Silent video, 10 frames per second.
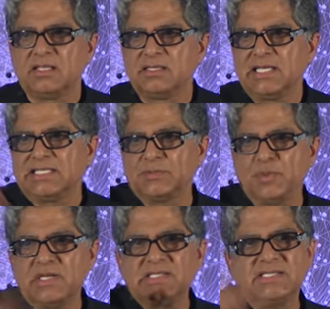the
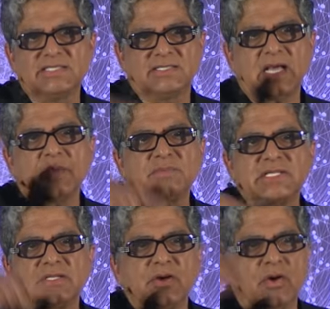experience comes
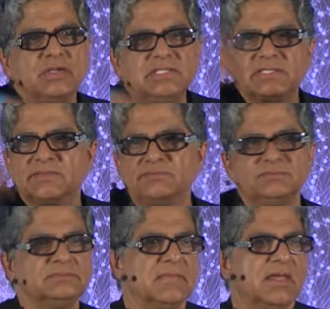and goes
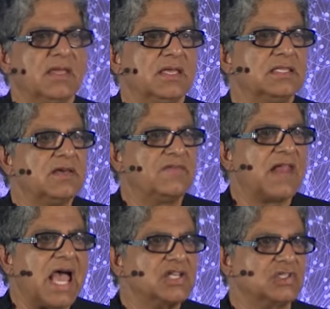in the
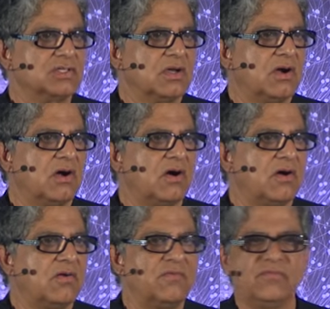flash
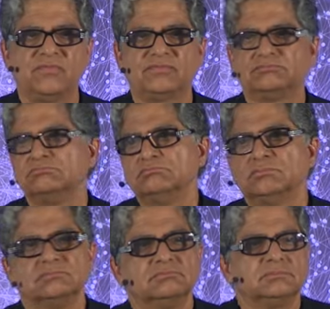of
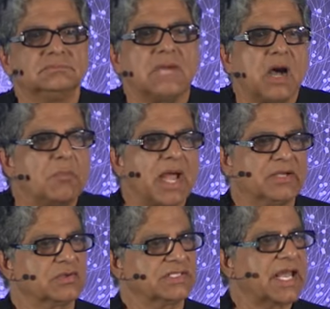a
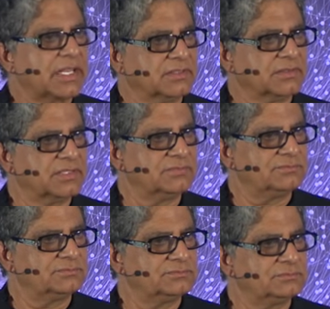microsecond.
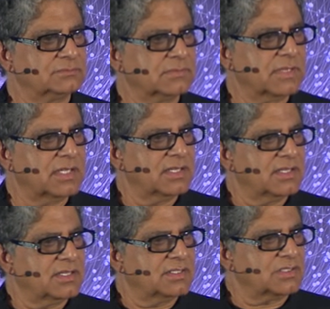
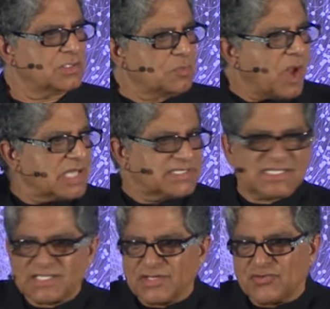So the past
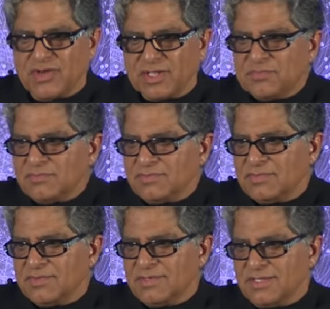is a
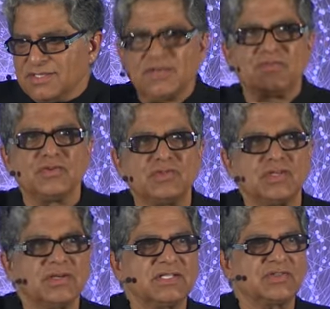dream, the
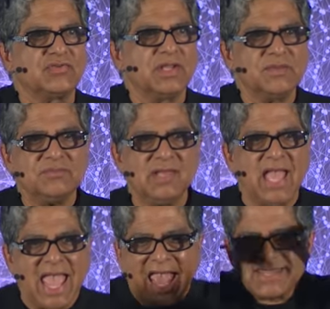future is a dream,
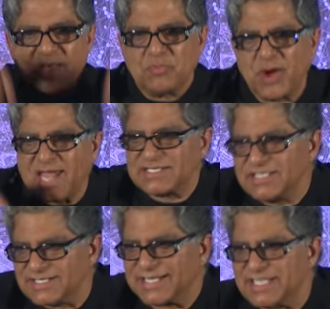and the
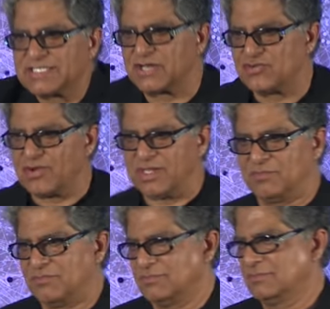present is a dream.